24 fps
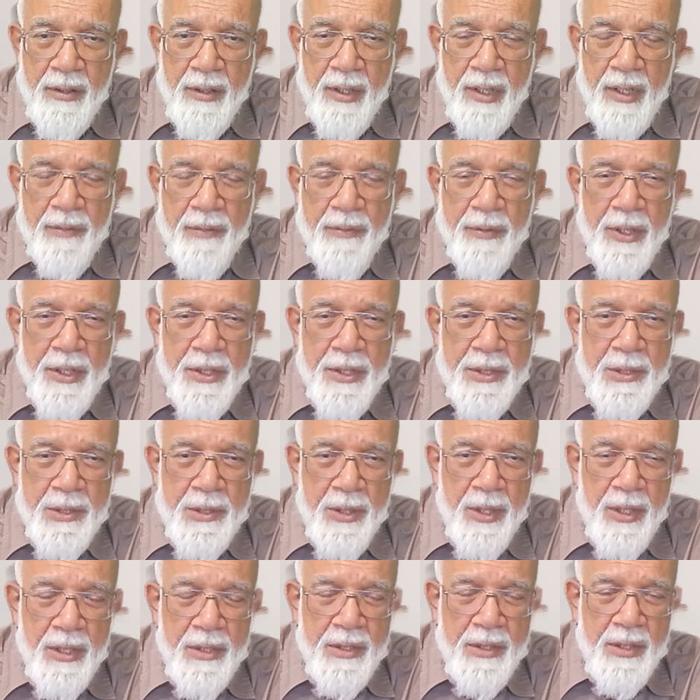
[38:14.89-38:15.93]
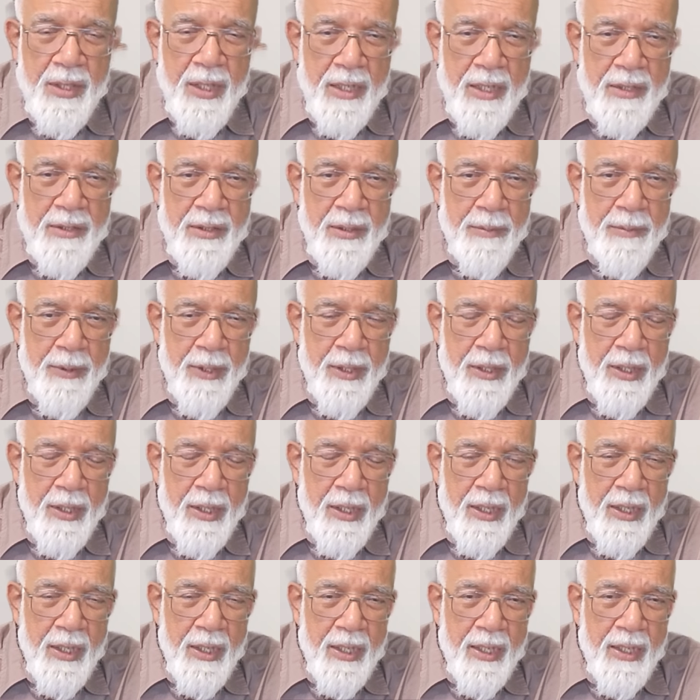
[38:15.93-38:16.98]
Every stress has a
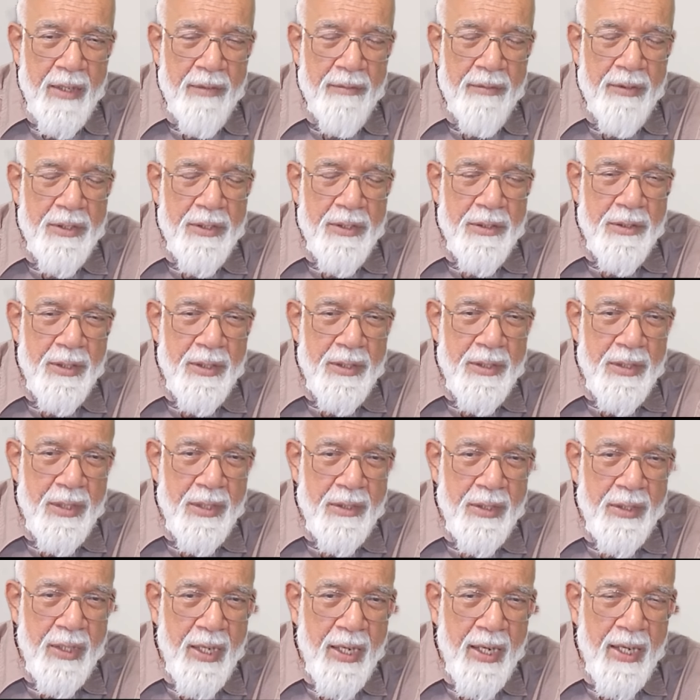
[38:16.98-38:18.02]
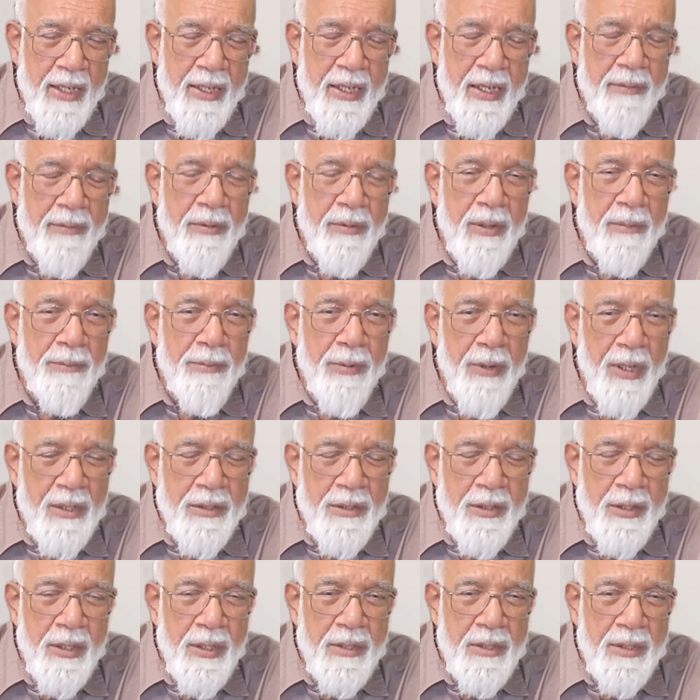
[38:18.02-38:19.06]
beginning and every stress has an end. Every
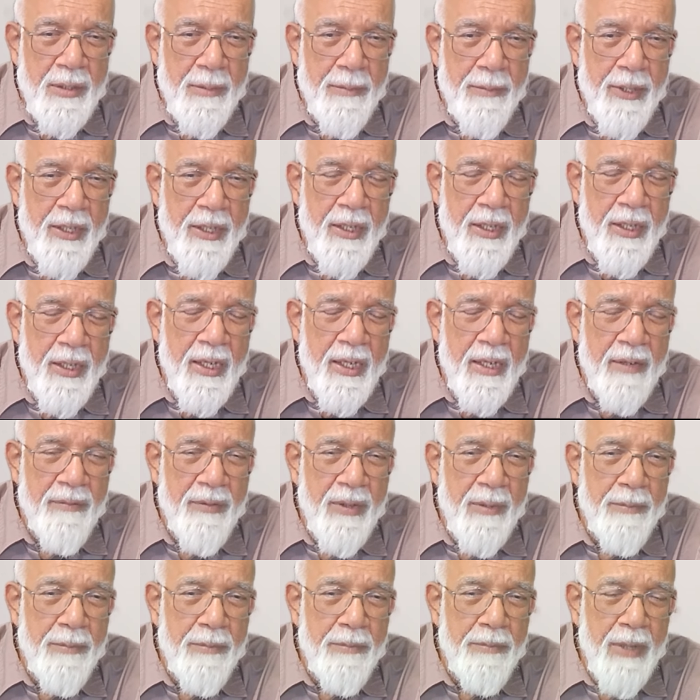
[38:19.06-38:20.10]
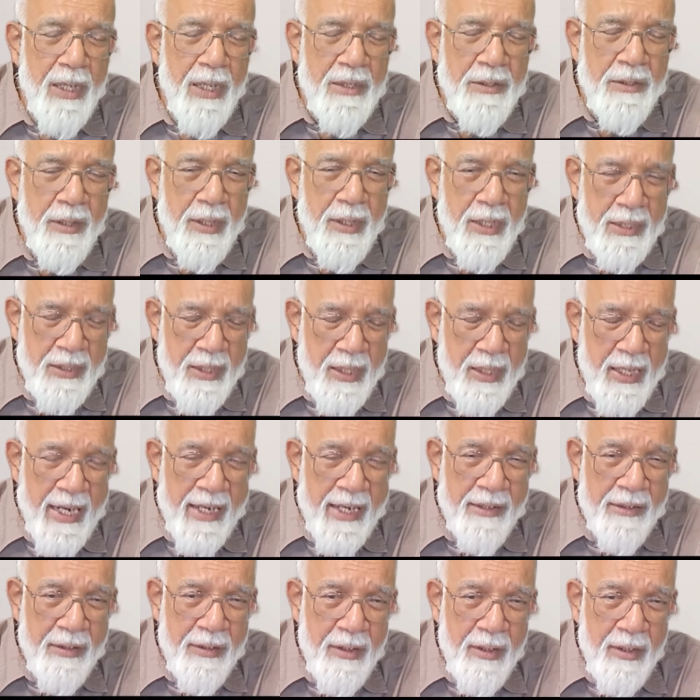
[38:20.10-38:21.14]
pleasure has a beginning, every pleasure has an
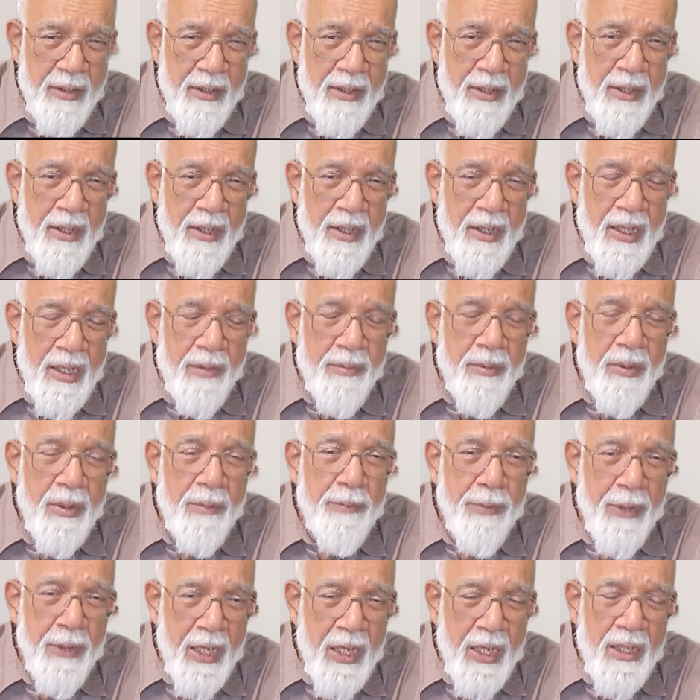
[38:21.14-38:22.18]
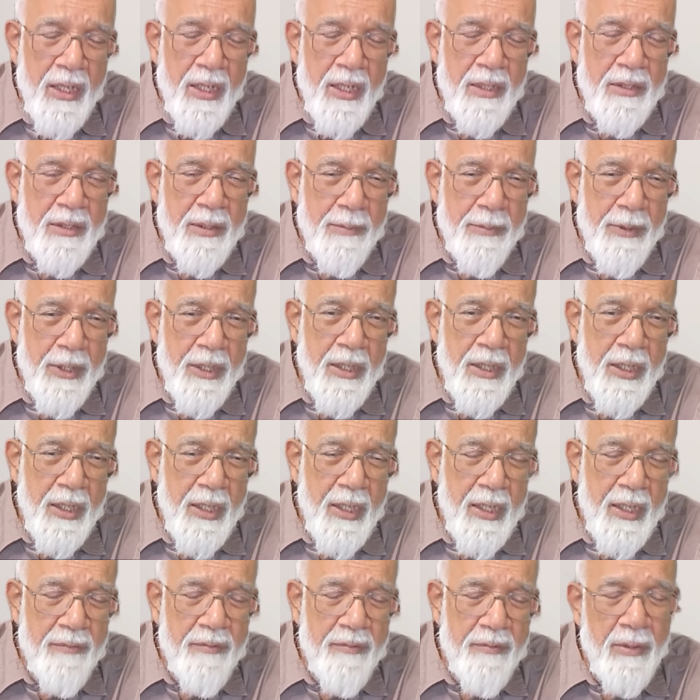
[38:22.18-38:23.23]
end. Every pain has a
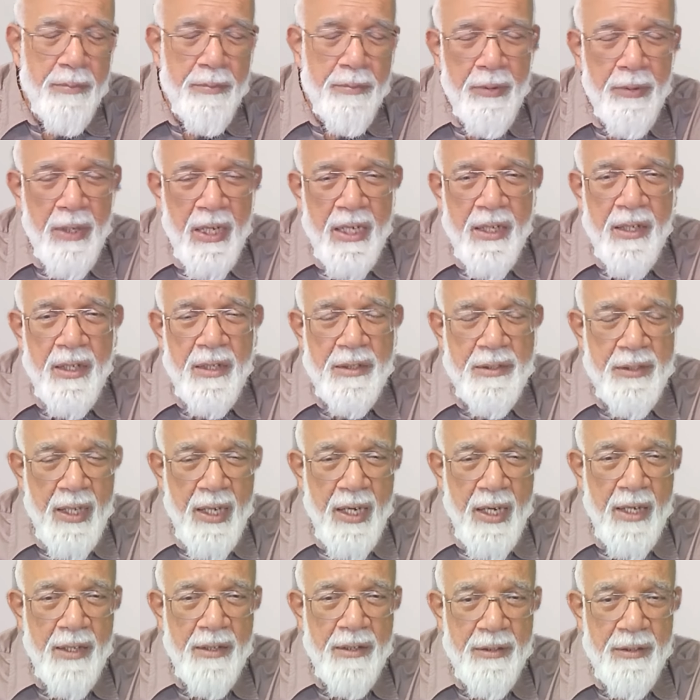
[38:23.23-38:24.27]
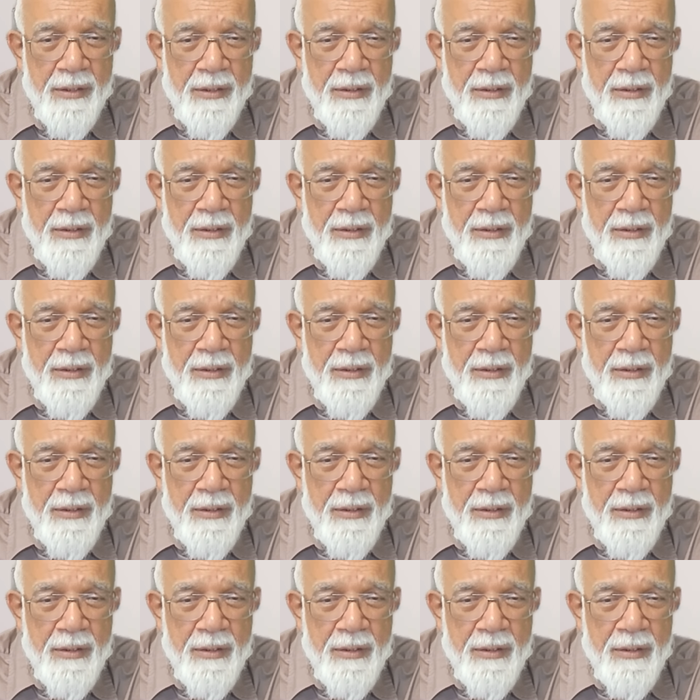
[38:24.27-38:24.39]
beginning, every pain has an end.